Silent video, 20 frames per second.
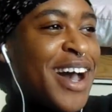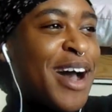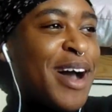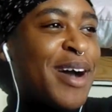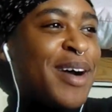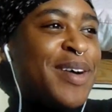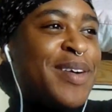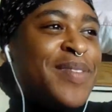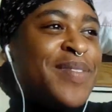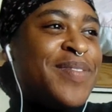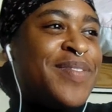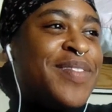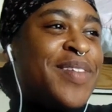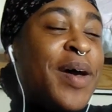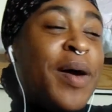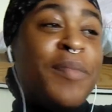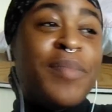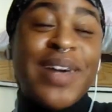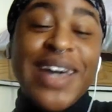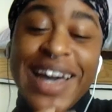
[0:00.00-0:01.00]

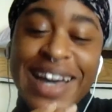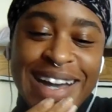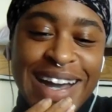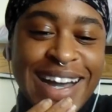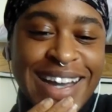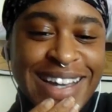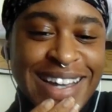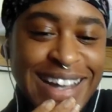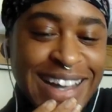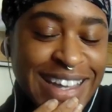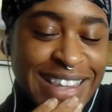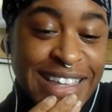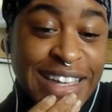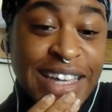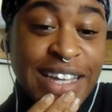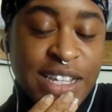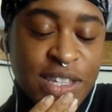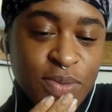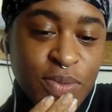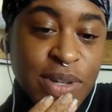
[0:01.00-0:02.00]
But yeah, I think
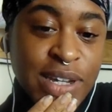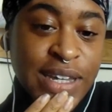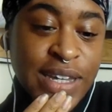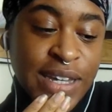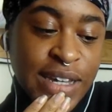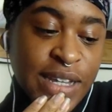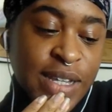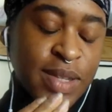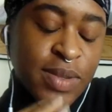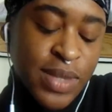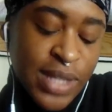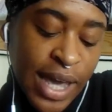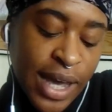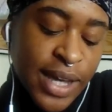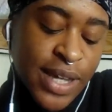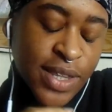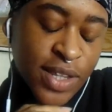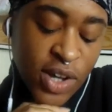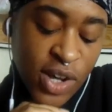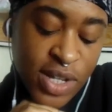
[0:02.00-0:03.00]
it's really in
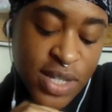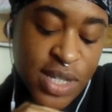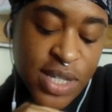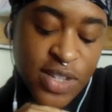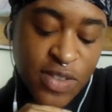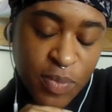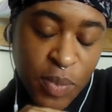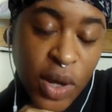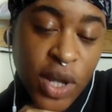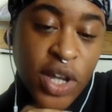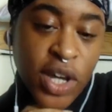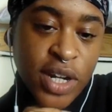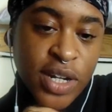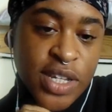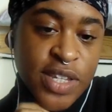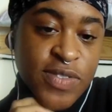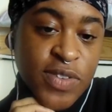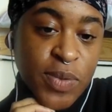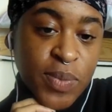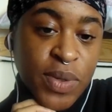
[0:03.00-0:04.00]
the context of
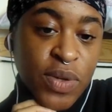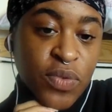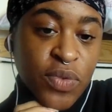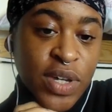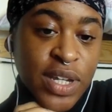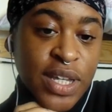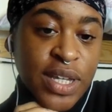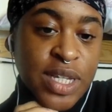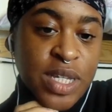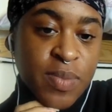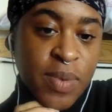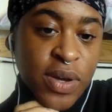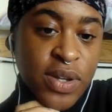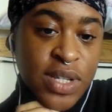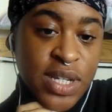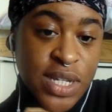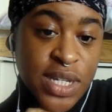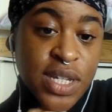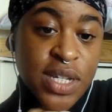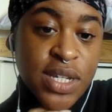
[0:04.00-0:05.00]
Poliana's film, it really is
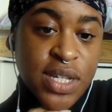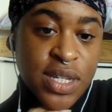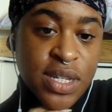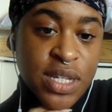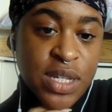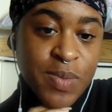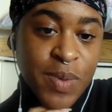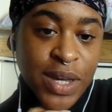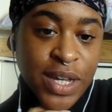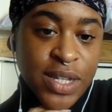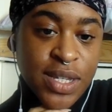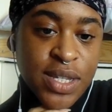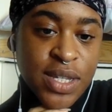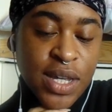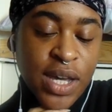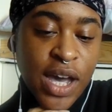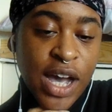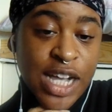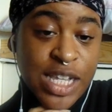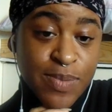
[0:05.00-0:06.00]
about distance and space
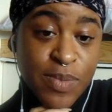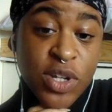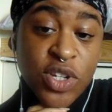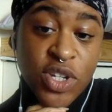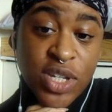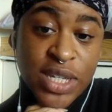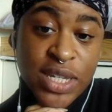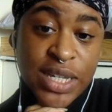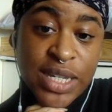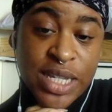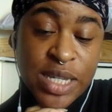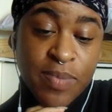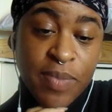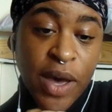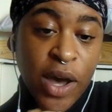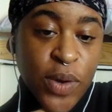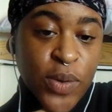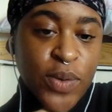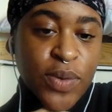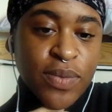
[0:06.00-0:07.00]
as much as it is
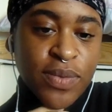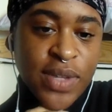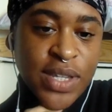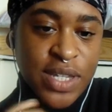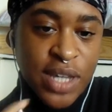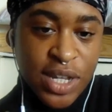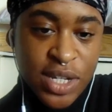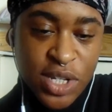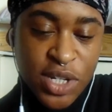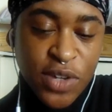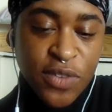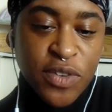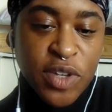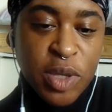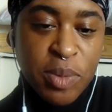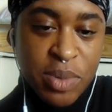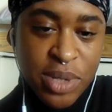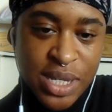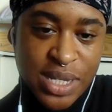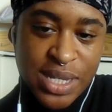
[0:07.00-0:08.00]
about this idea of
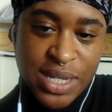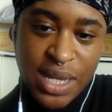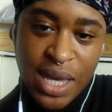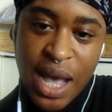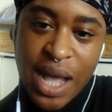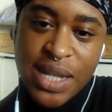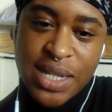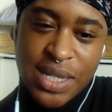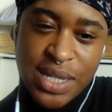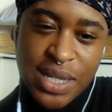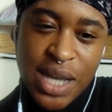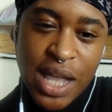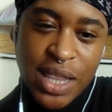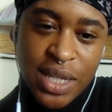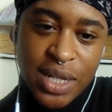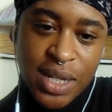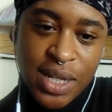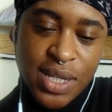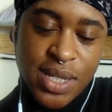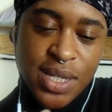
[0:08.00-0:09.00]
community and
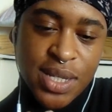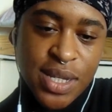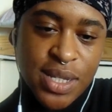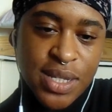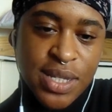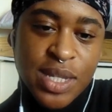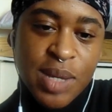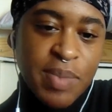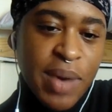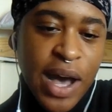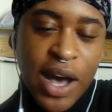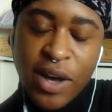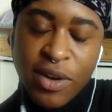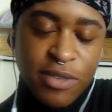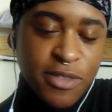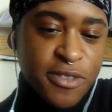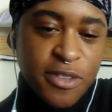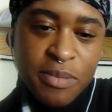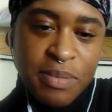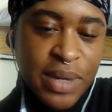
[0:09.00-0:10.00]
togetherness. And somehow
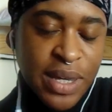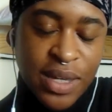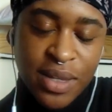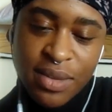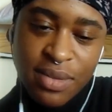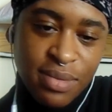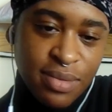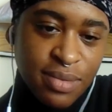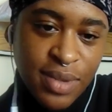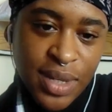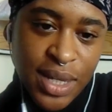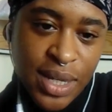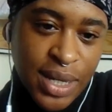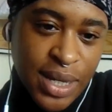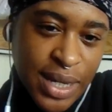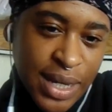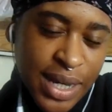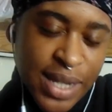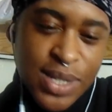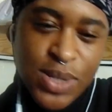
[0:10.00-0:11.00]
for me,
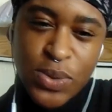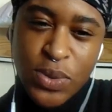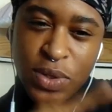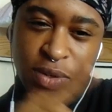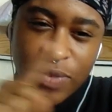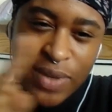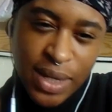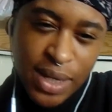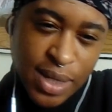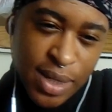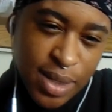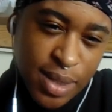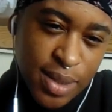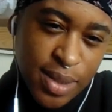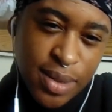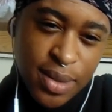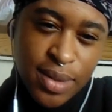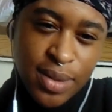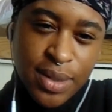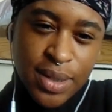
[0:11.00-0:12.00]
it's sort of like
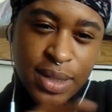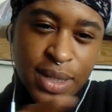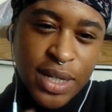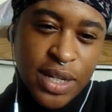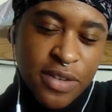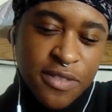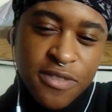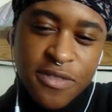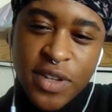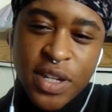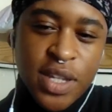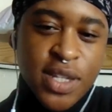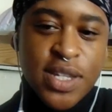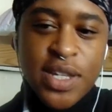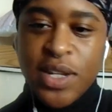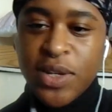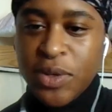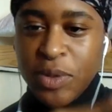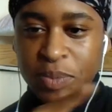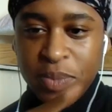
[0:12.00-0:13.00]
an
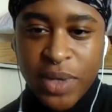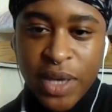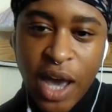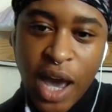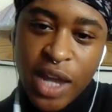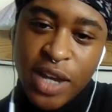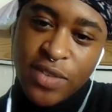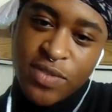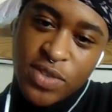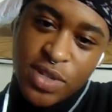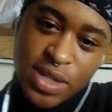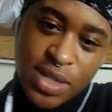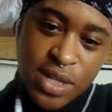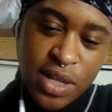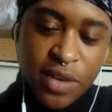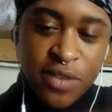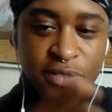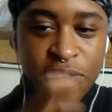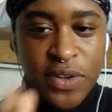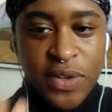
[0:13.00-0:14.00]
infinity loop. It kind of just
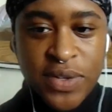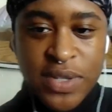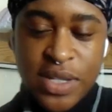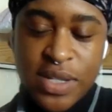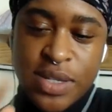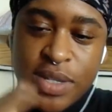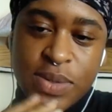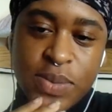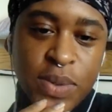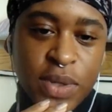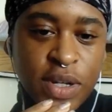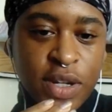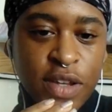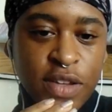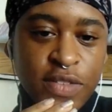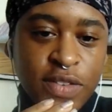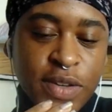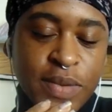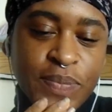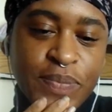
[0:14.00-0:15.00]
like flows into one
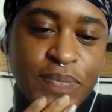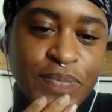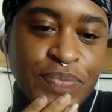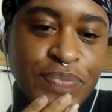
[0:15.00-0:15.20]
another.